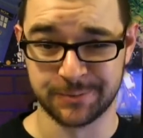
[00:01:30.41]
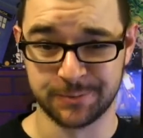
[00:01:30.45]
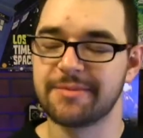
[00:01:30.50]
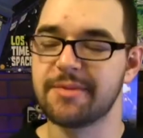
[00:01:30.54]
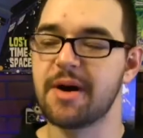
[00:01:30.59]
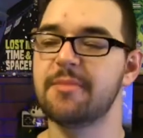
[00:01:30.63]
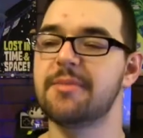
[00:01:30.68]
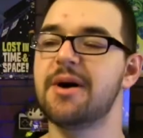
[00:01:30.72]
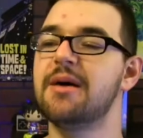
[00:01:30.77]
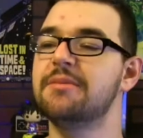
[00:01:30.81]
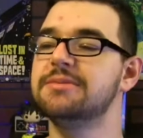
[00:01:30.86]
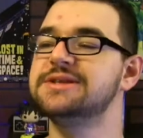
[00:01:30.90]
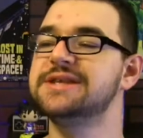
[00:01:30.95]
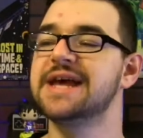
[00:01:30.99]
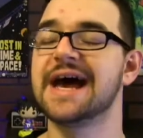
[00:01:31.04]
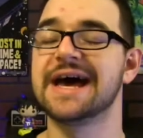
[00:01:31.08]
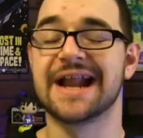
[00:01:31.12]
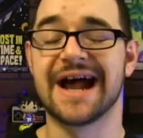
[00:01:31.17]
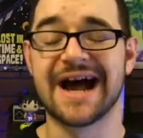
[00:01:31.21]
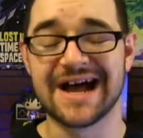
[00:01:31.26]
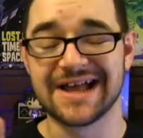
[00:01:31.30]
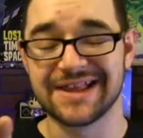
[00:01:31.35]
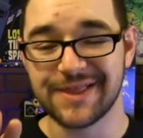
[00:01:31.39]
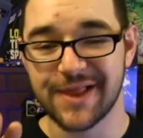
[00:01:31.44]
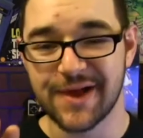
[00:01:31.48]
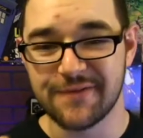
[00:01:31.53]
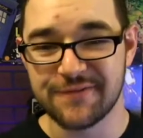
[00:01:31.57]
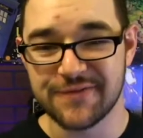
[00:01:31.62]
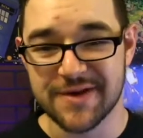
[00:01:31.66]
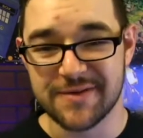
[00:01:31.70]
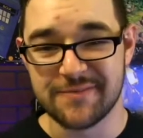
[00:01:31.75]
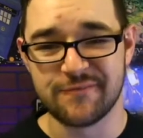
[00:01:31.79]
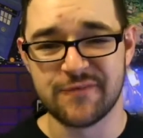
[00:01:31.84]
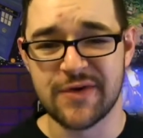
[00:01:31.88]
Like my mom and dad, I
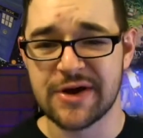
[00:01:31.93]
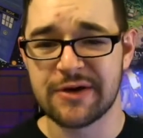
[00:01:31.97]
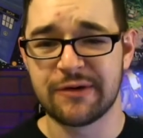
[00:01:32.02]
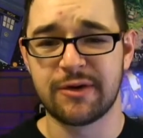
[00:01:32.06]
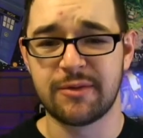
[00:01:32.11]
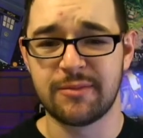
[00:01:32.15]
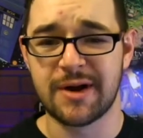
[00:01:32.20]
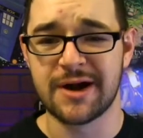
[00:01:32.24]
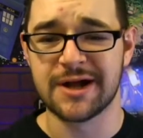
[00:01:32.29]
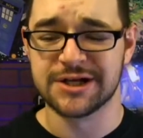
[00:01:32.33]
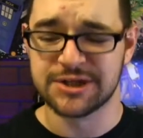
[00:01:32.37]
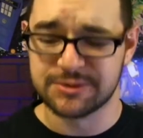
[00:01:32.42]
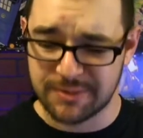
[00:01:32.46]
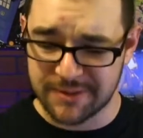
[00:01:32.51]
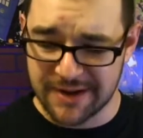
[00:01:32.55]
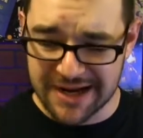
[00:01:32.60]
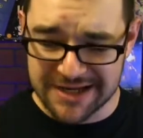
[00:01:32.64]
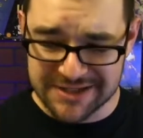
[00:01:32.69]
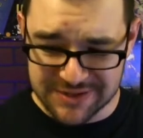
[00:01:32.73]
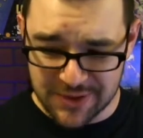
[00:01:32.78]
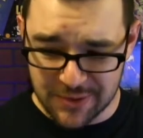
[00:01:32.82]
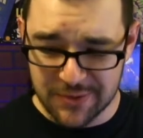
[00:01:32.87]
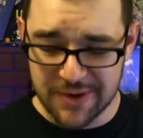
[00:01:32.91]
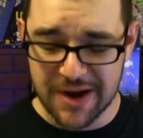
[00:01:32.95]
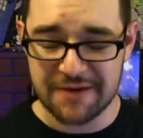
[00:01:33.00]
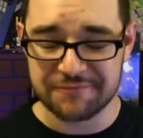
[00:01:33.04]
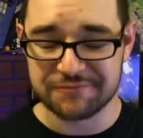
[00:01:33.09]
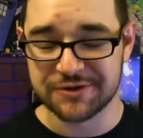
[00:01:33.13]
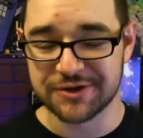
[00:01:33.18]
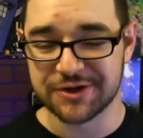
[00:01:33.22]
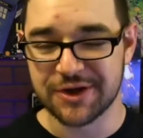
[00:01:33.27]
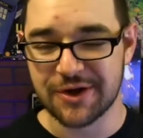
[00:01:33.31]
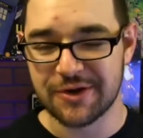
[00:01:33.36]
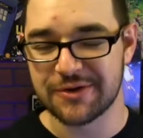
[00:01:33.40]
love them very much, but I don't
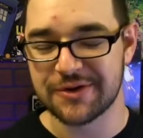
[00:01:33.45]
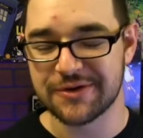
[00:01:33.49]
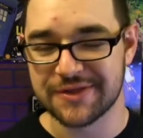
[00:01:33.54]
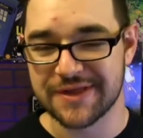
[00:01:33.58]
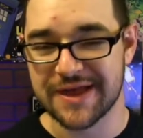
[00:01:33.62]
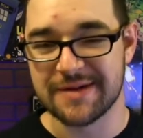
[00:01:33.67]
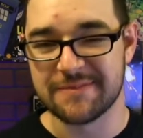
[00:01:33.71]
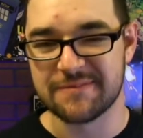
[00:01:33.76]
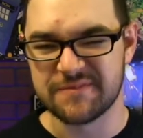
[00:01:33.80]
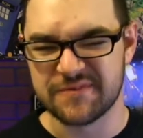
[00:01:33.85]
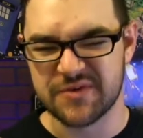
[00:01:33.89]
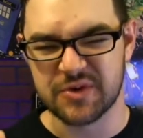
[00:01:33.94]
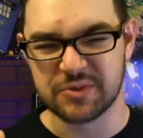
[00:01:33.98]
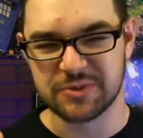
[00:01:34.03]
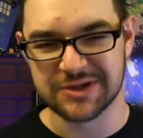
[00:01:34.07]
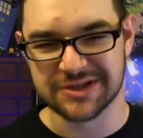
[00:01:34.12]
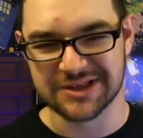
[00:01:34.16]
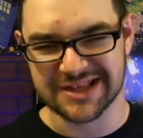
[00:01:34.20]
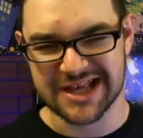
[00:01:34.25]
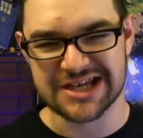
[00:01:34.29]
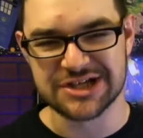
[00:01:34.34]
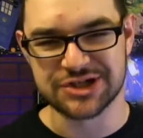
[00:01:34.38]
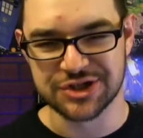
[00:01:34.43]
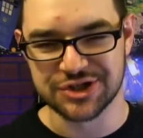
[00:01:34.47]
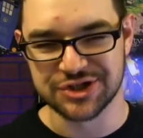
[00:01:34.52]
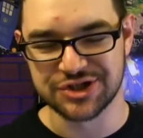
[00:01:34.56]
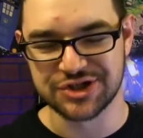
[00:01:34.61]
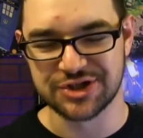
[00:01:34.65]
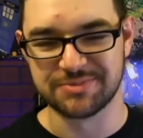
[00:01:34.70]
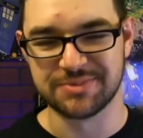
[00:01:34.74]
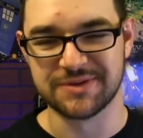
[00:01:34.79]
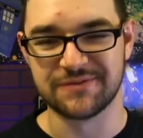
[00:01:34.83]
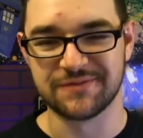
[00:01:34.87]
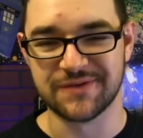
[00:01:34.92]
often go to them for
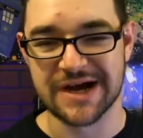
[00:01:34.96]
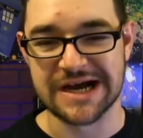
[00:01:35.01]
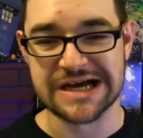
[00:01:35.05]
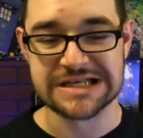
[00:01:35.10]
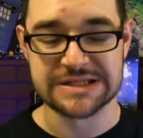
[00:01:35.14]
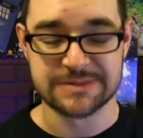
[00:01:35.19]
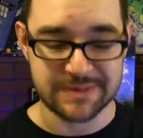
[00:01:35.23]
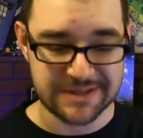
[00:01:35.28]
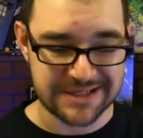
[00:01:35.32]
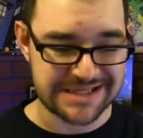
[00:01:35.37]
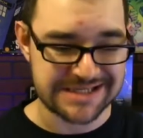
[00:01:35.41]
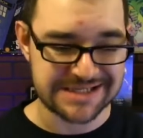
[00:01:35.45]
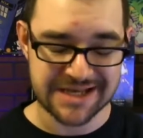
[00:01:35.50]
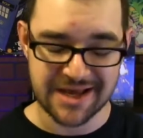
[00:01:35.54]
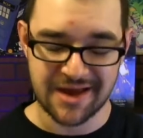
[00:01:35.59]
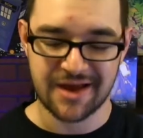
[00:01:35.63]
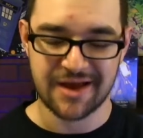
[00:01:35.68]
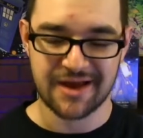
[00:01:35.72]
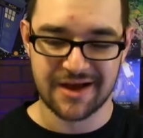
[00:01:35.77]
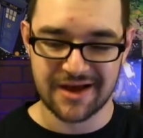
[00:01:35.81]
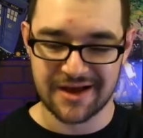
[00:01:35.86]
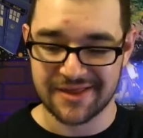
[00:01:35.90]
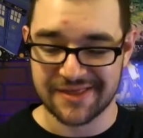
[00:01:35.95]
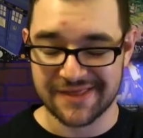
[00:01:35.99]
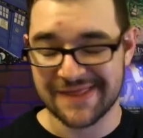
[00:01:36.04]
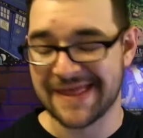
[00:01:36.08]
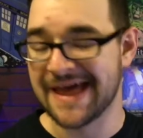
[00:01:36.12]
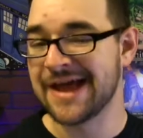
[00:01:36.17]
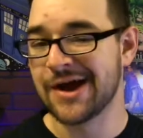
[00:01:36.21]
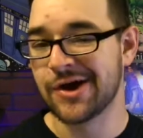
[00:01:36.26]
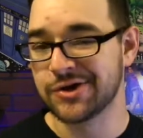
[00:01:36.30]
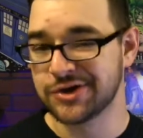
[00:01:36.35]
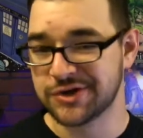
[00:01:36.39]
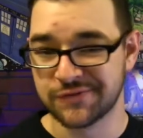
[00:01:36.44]
relationship advice because uh,
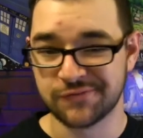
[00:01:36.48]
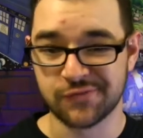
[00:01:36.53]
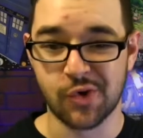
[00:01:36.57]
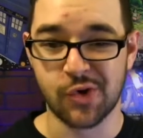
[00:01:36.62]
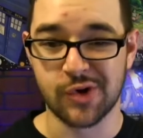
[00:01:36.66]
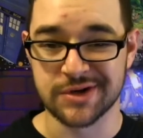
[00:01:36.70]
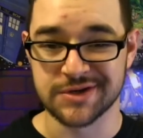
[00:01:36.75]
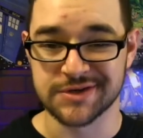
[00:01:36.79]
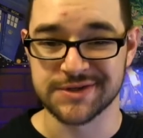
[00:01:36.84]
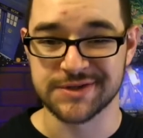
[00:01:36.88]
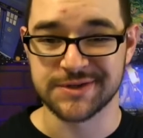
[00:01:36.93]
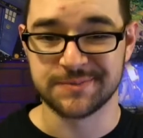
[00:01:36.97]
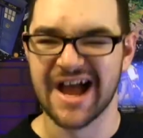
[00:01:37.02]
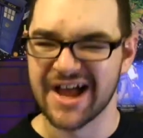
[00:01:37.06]
they are divorced.